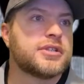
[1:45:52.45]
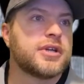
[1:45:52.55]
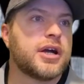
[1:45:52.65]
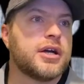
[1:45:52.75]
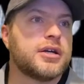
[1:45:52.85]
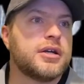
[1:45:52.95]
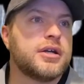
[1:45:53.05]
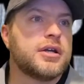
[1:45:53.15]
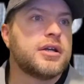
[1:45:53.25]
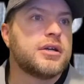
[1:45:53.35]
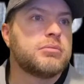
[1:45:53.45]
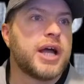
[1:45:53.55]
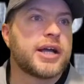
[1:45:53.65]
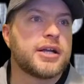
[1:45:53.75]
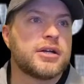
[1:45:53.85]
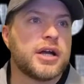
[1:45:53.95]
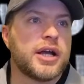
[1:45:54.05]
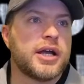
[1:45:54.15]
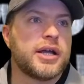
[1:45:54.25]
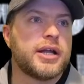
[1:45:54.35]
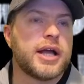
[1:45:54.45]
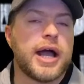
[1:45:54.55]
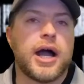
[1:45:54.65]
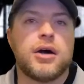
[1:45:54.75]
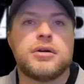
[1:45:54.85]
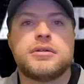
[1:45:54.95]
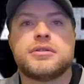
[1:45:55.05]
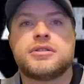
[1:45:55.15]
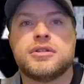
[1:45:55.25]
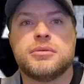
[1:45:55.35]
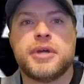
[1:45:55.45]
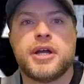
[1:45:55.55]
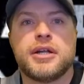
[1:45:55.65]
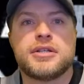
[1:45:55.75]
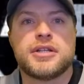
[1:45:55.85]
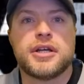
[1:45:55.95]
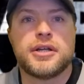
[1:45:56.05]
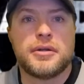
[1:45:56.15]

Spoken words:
All right, Black and Grade out. Salute, man. He said